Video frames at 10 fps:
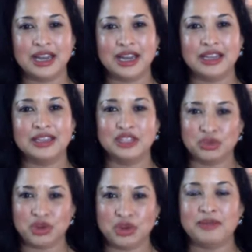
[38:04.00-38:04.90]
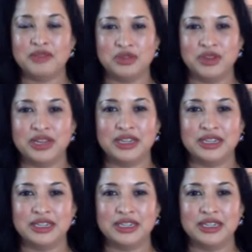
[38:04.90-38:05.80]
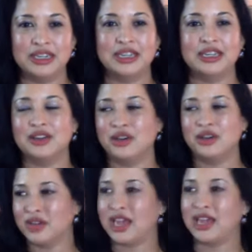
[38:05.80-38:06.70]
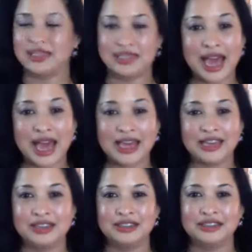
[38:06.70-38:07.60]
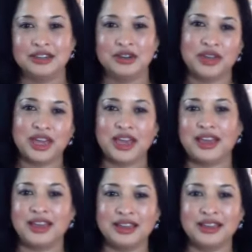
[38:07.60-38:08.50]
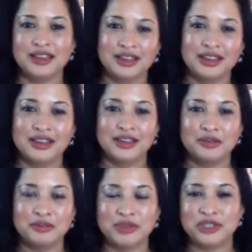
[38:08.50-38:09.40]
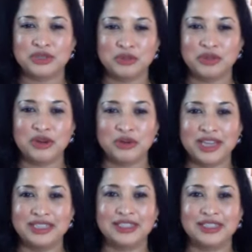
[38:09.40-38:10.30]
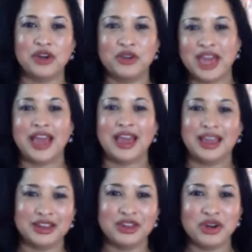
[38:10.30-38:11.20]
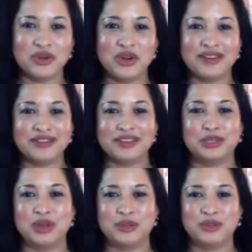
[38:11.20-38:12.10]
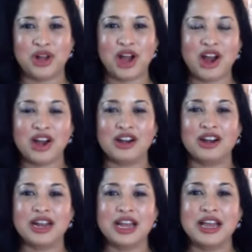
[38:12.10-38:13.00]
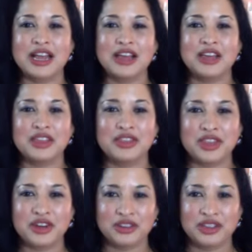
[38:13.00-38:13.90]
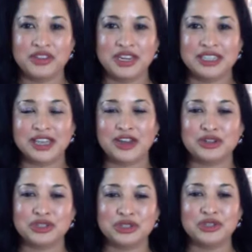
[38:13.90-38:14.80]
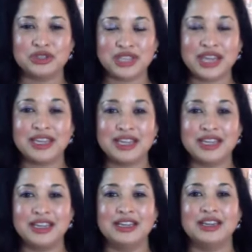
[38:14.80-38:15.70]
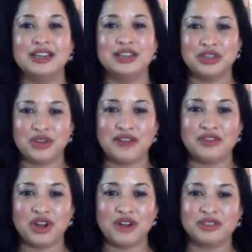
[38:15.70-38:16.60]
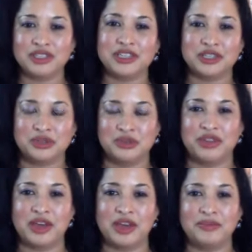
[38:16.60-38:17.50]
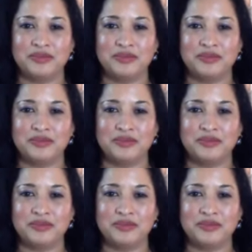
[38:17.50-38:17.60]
this is what I'm doing. Okay, dad. Okay, Mrs. Rabinowitz. Okay, you know, whoever these people are that are living as characters in your psyche, you have a conversation with them.